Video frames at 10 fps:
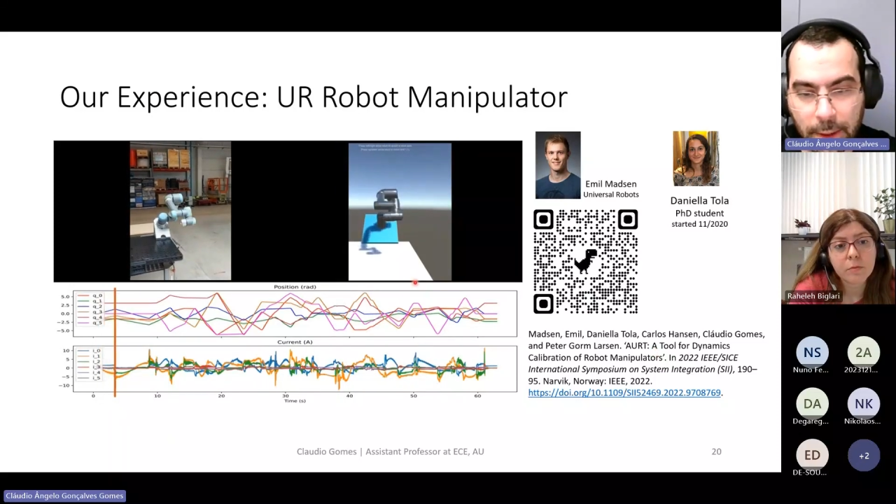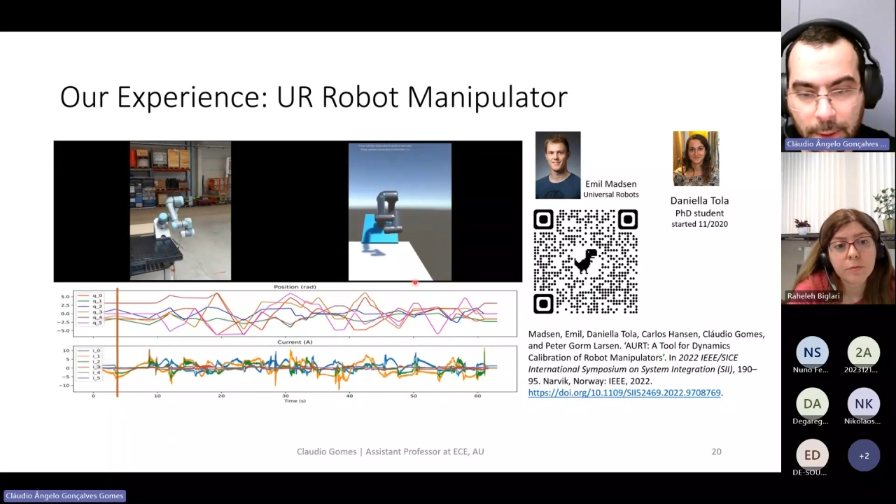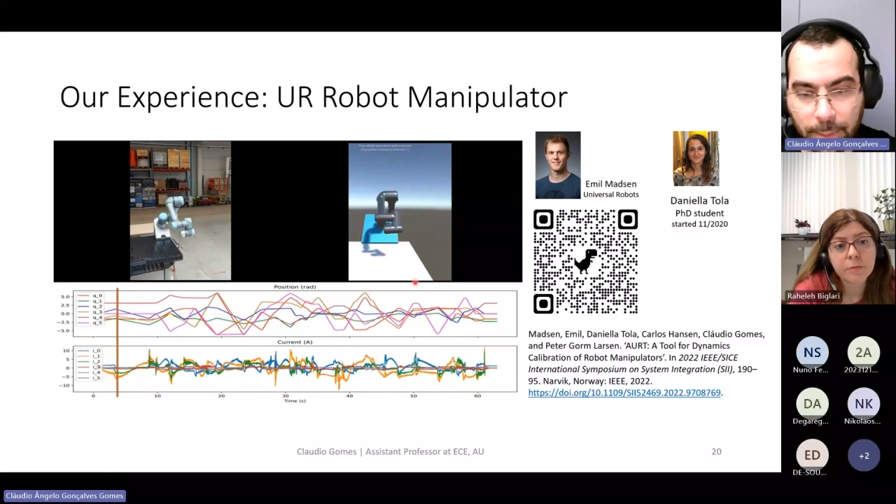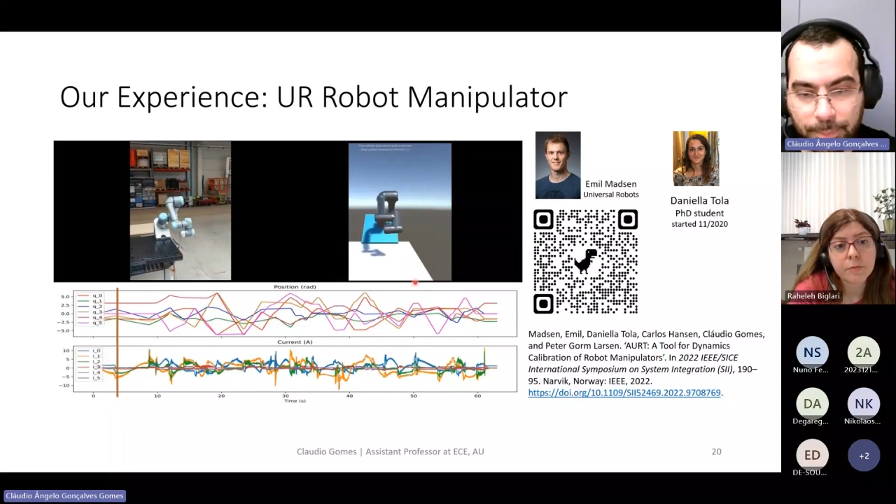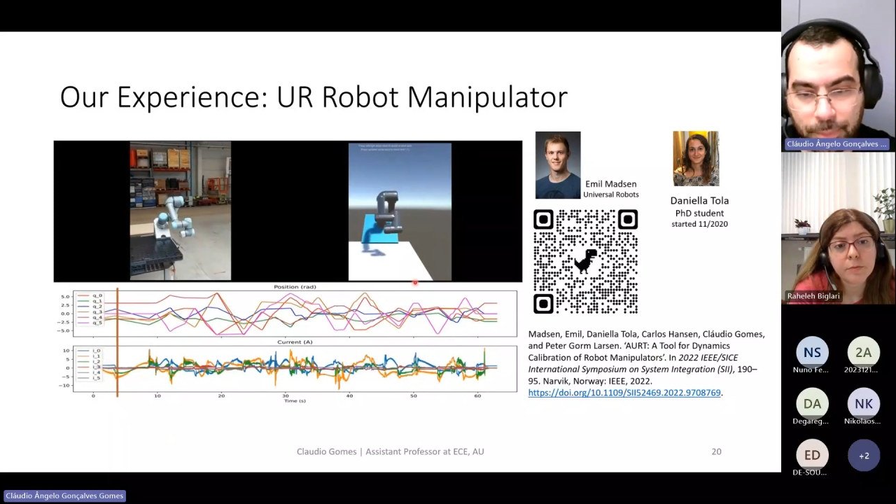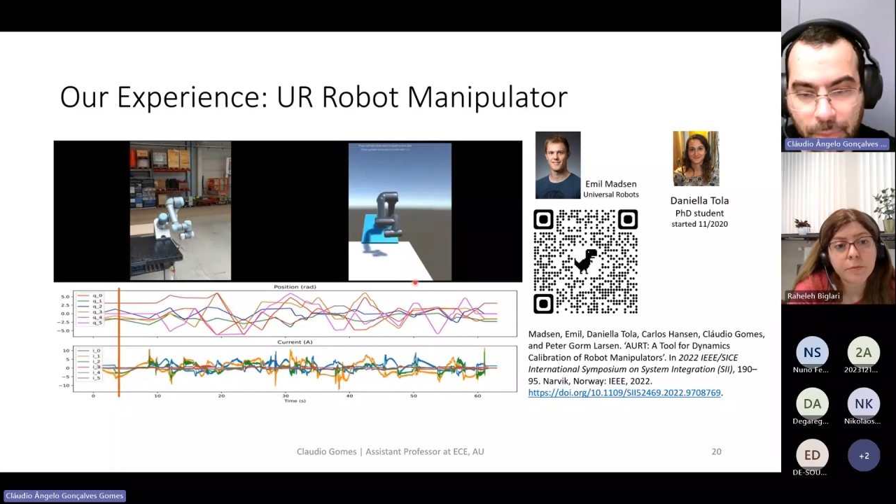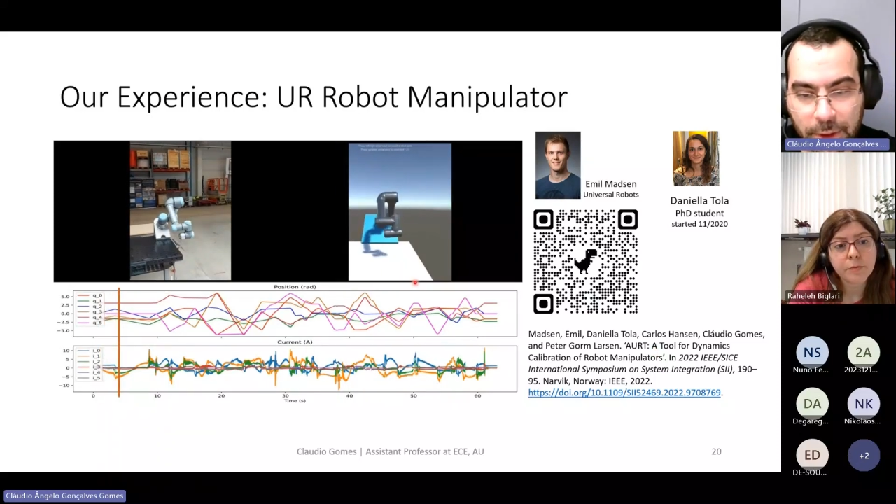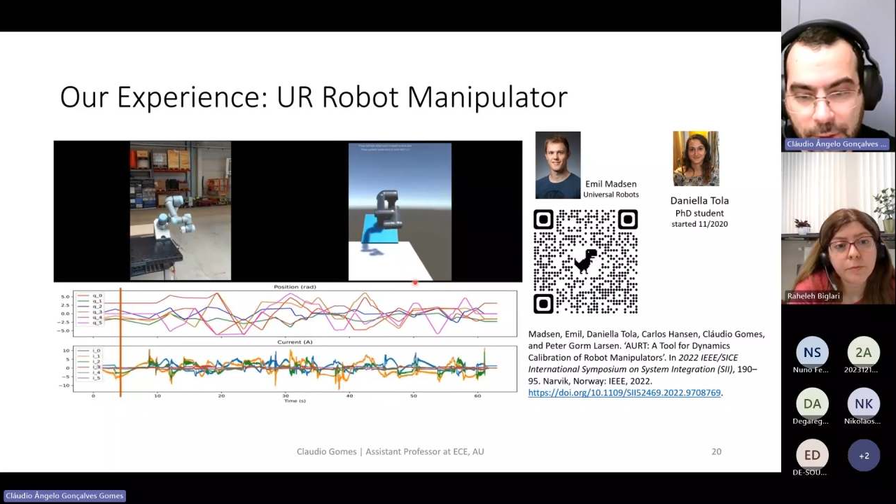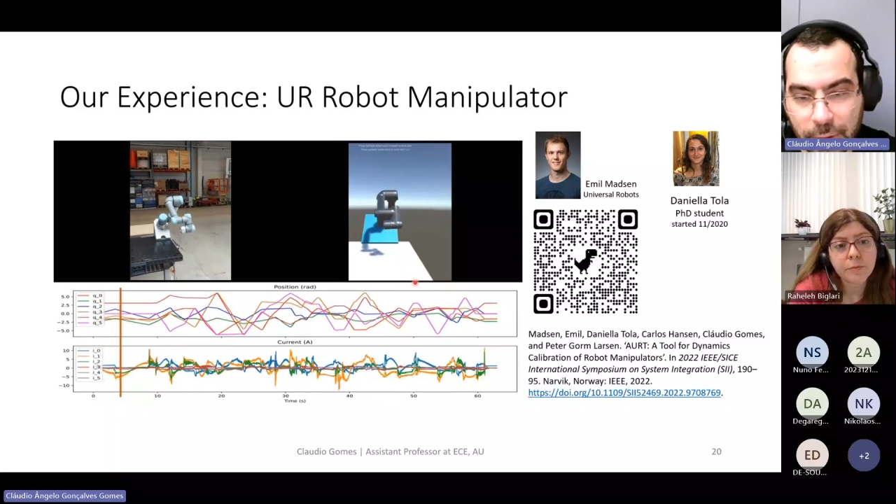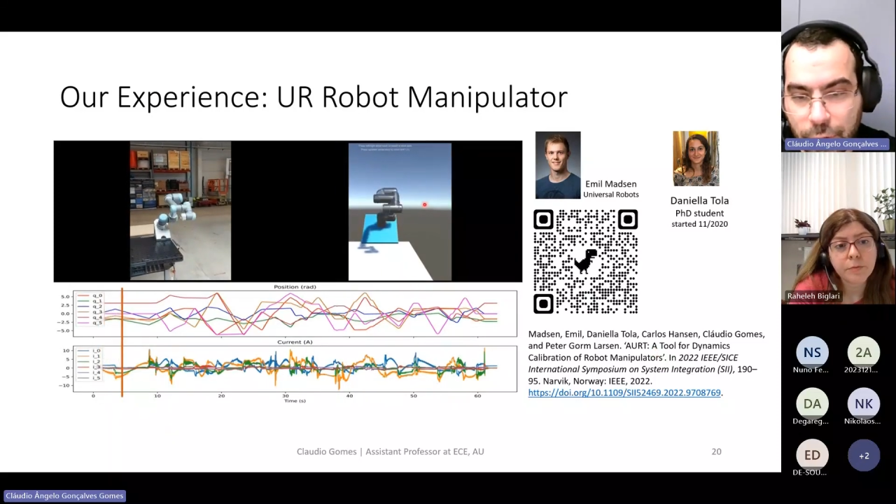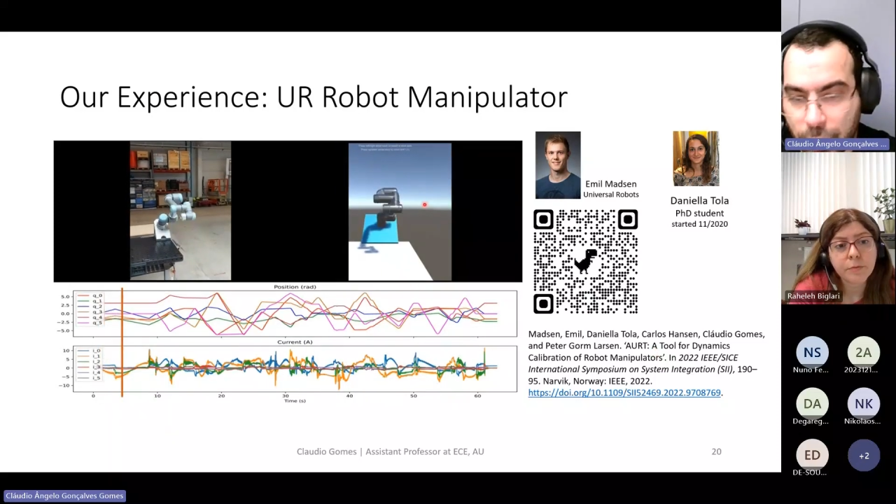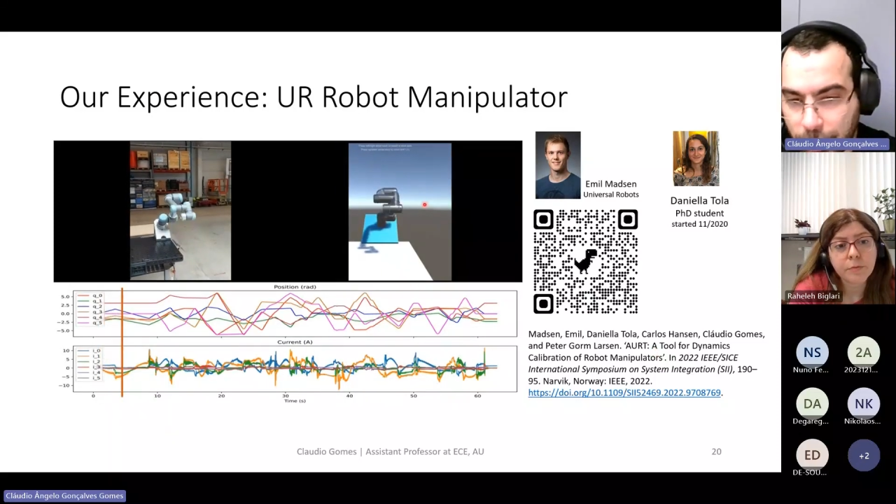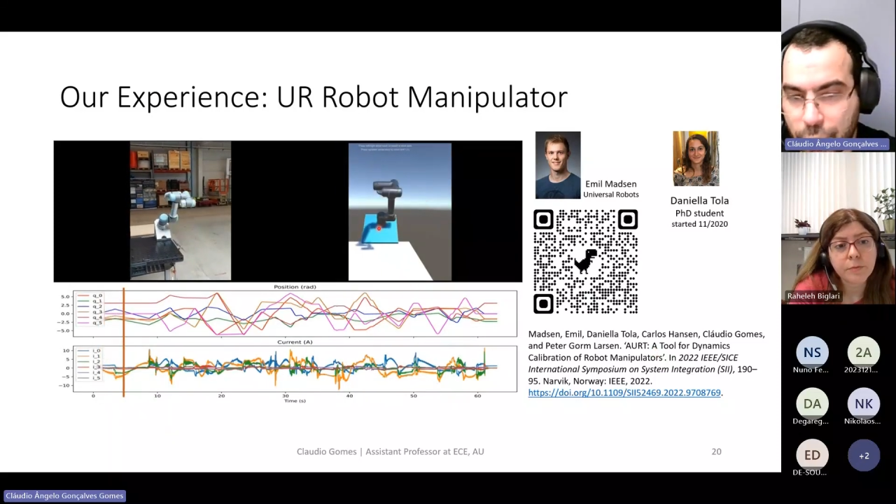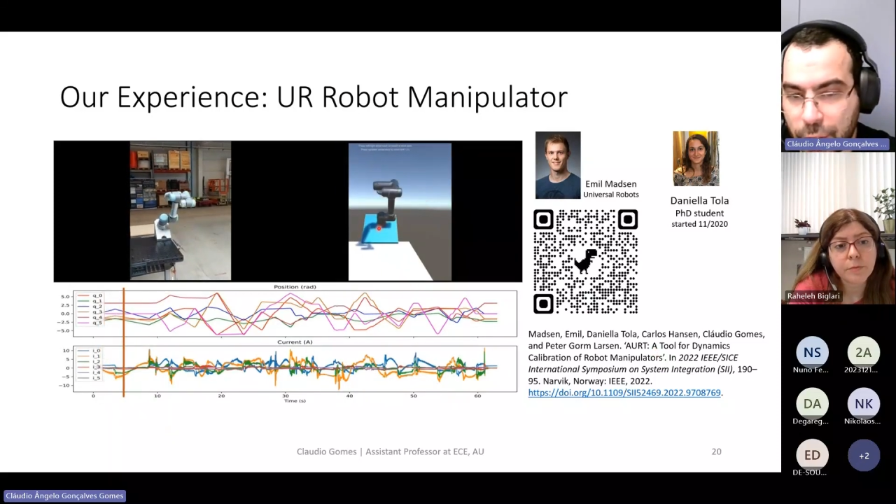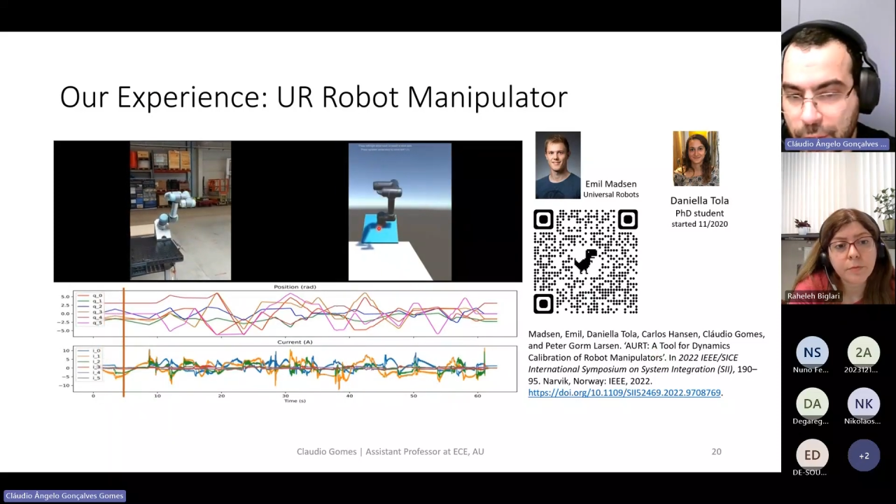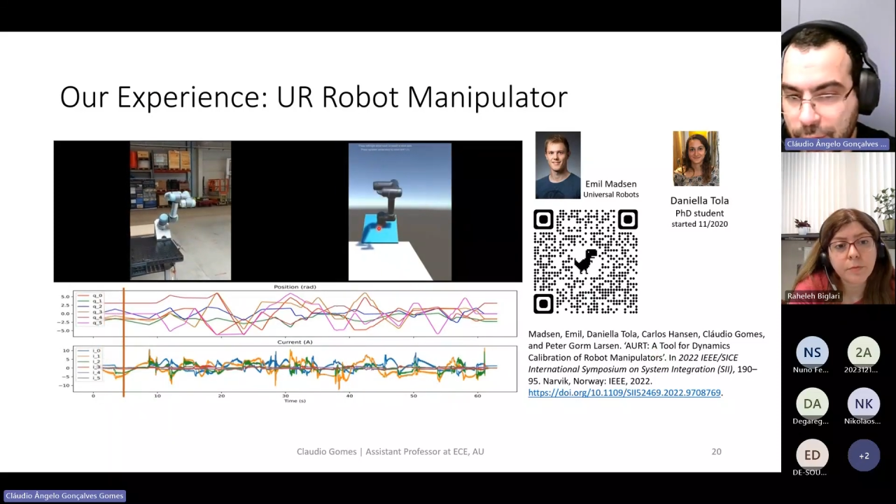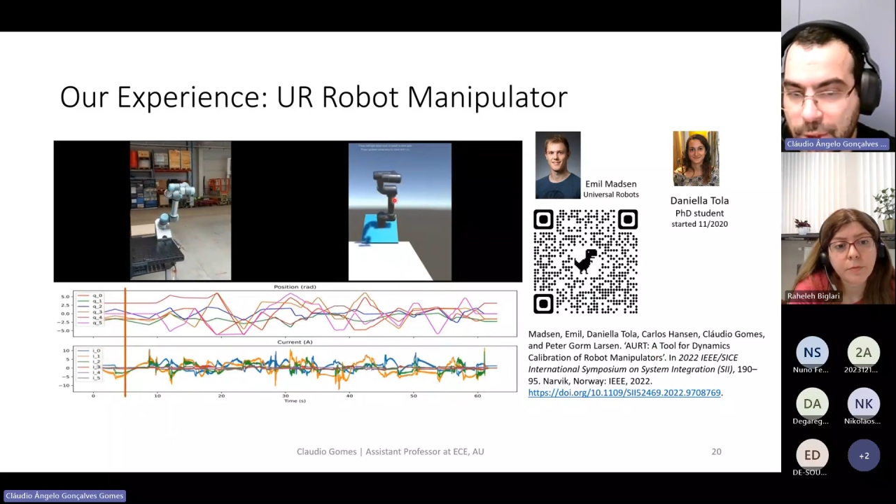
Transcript: This is not just